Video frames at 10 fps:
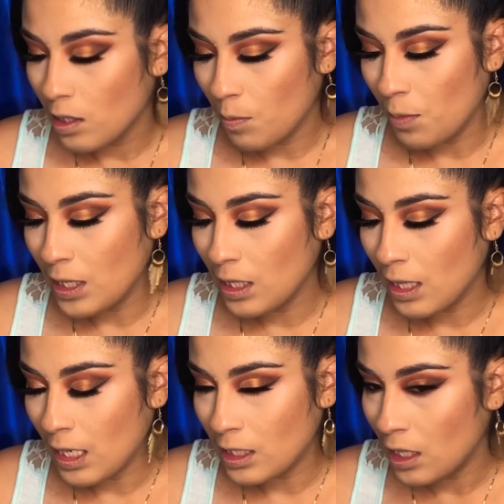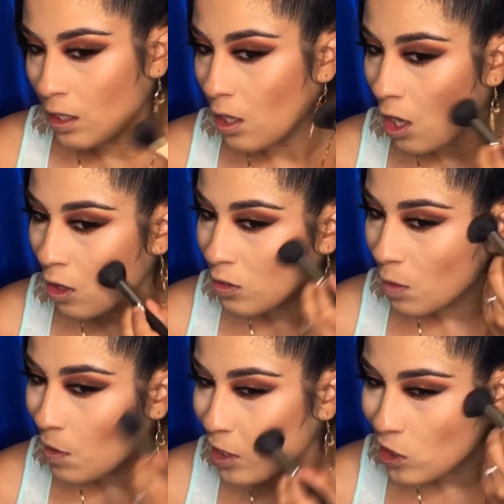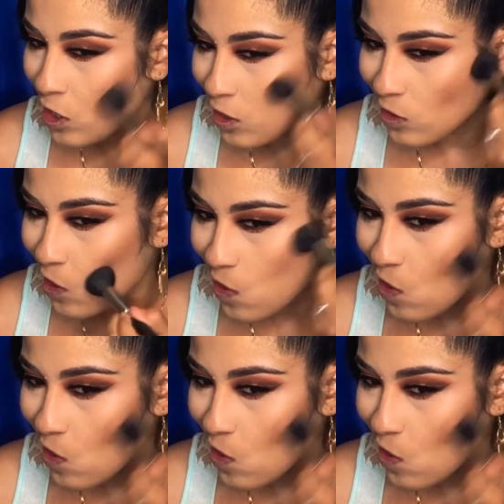I'm placing that shade in the hollows of my cheeks.